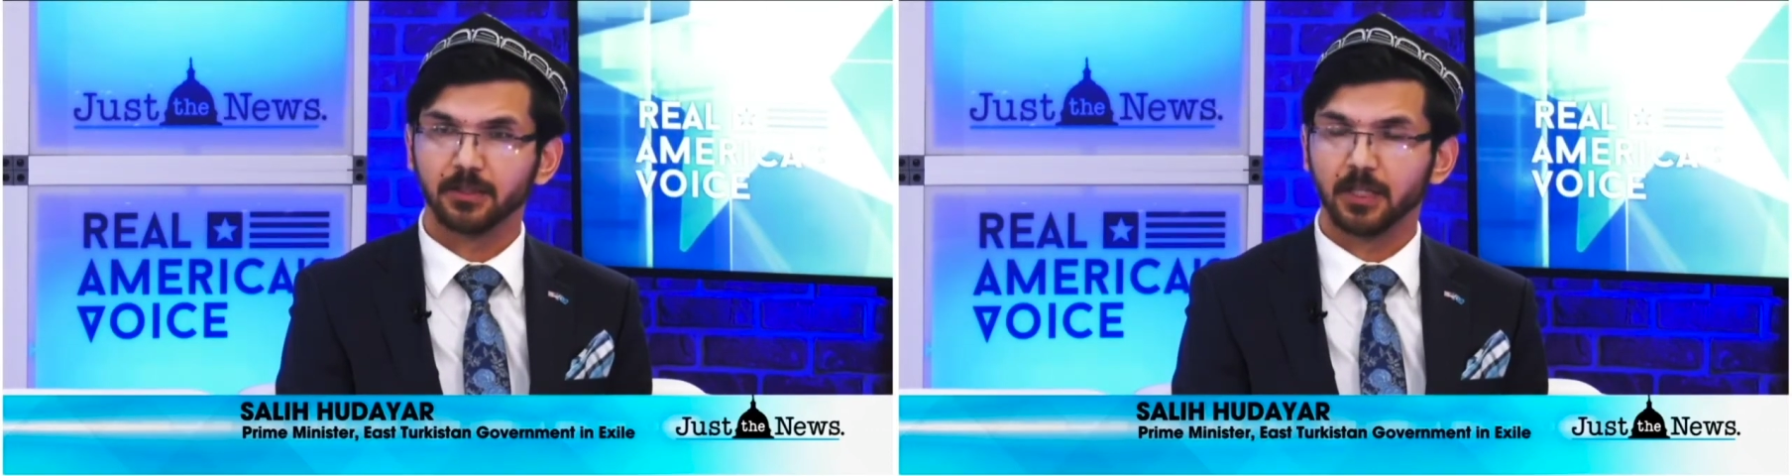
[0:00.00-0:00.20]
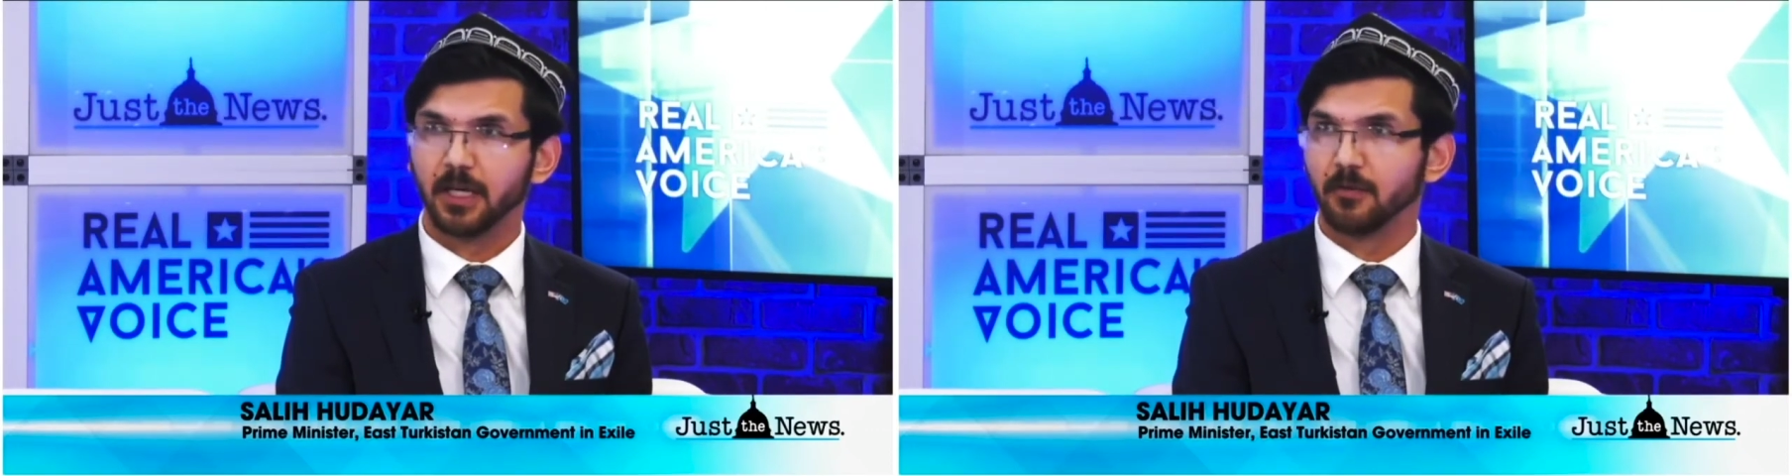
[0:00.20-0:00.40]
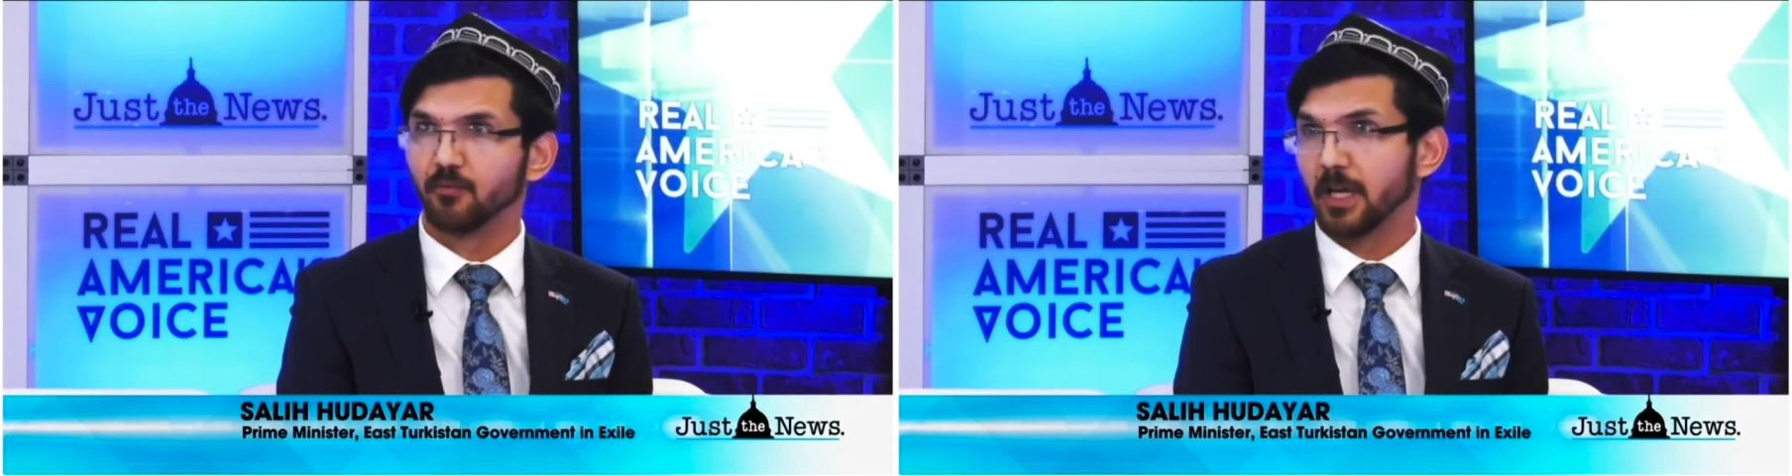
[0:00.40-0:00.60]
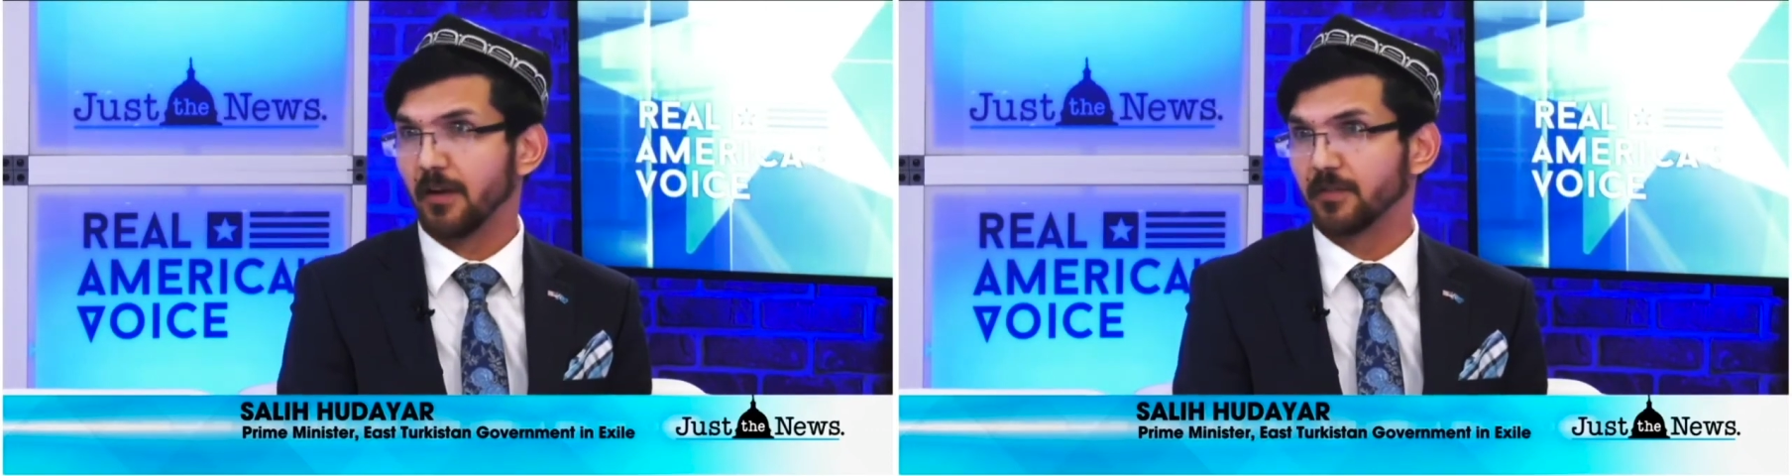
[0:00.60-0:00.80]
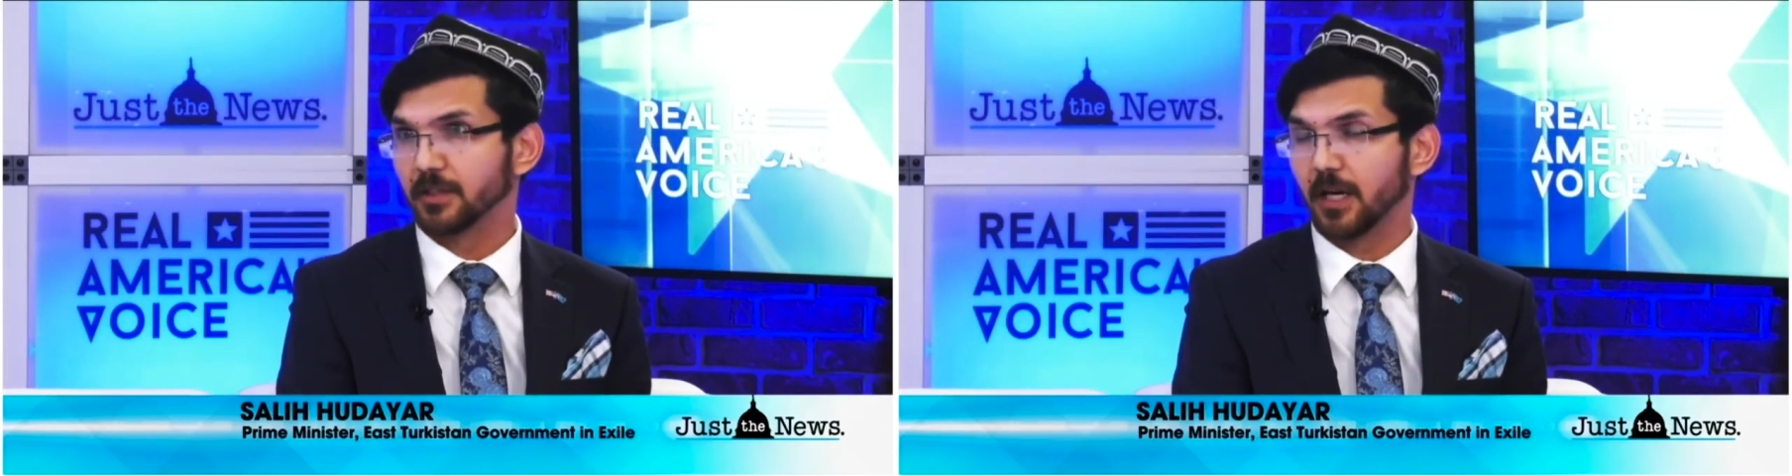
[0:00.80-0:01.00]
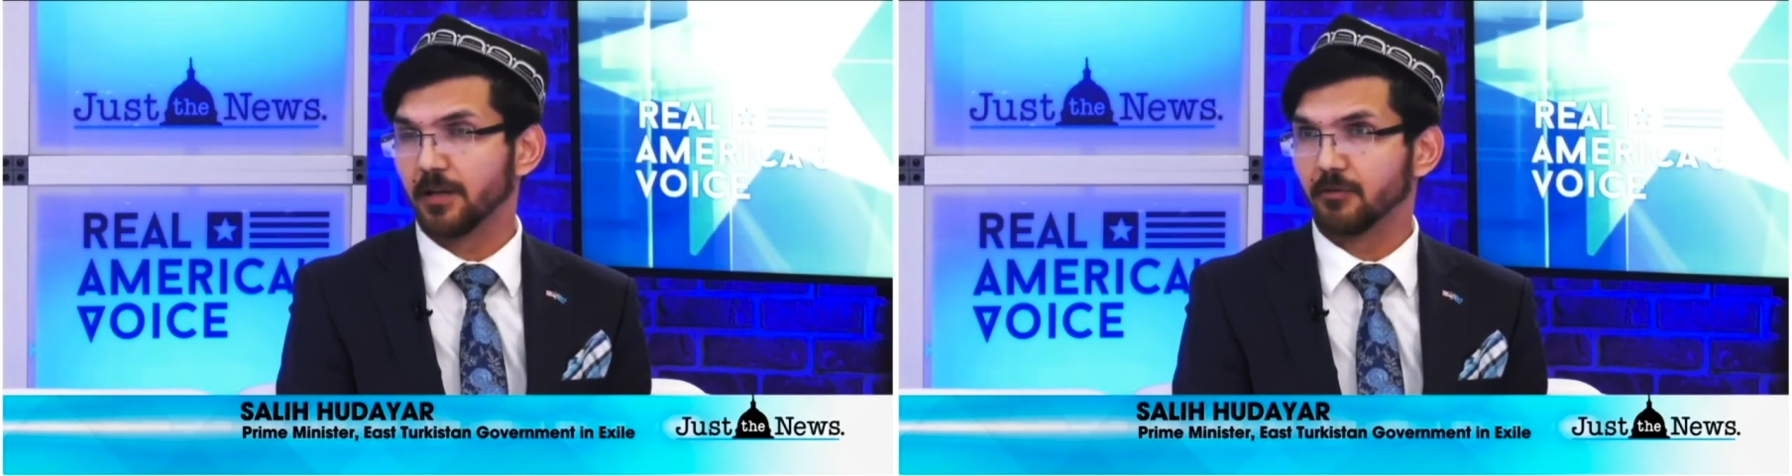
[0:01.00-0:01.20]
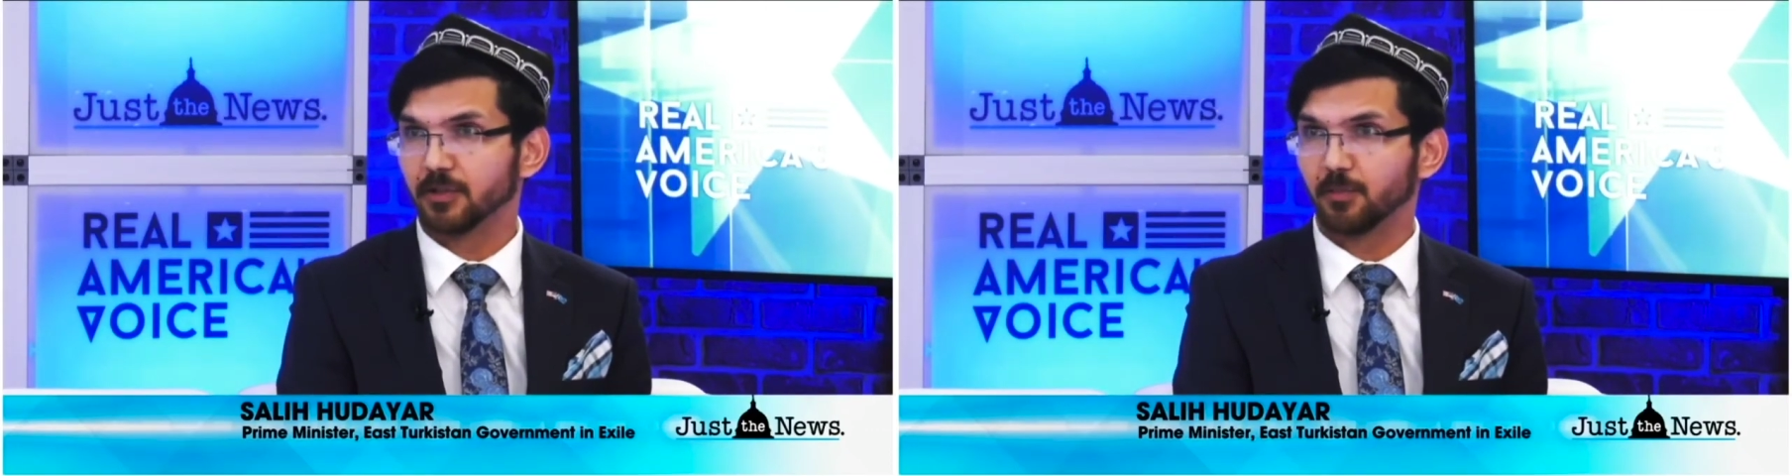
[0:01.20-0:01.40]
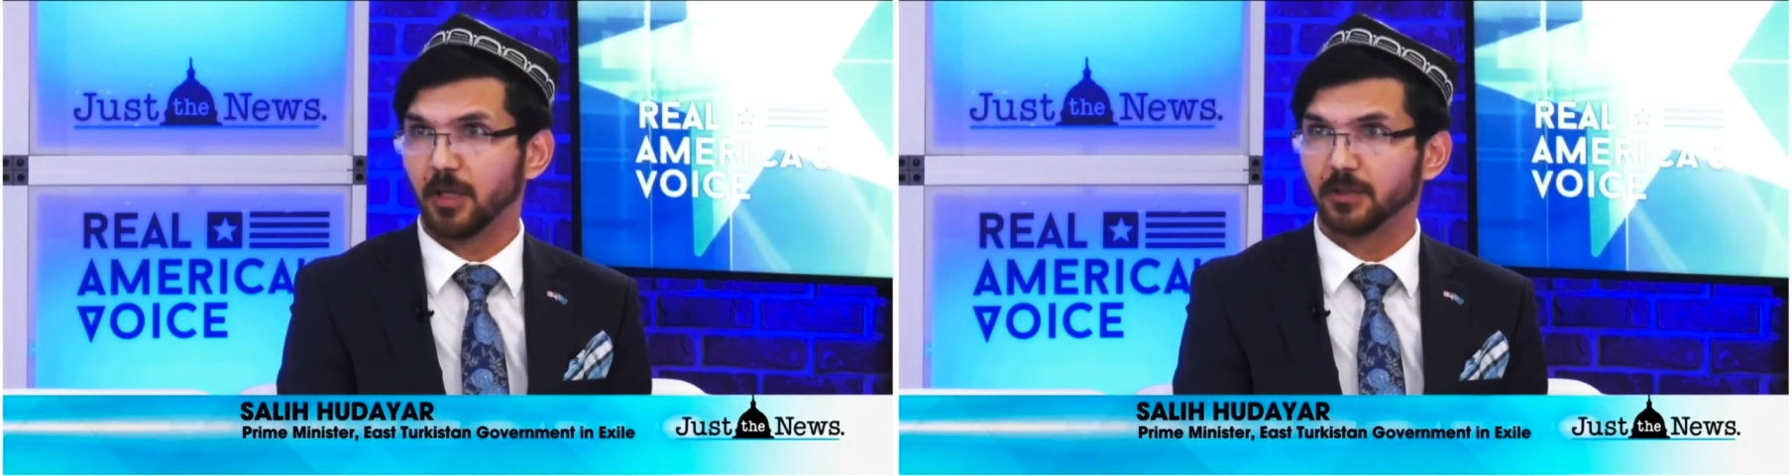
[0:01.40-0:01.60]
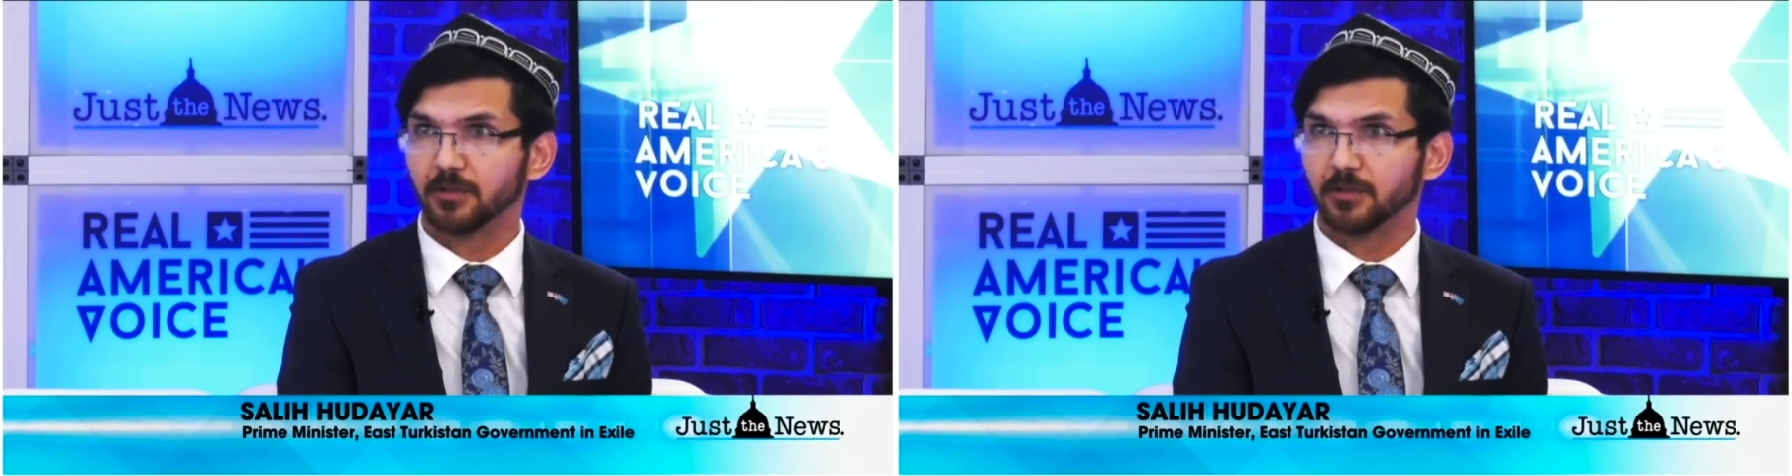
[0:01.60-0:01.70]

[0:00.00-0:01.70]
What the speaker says: and we haven't gotten a response.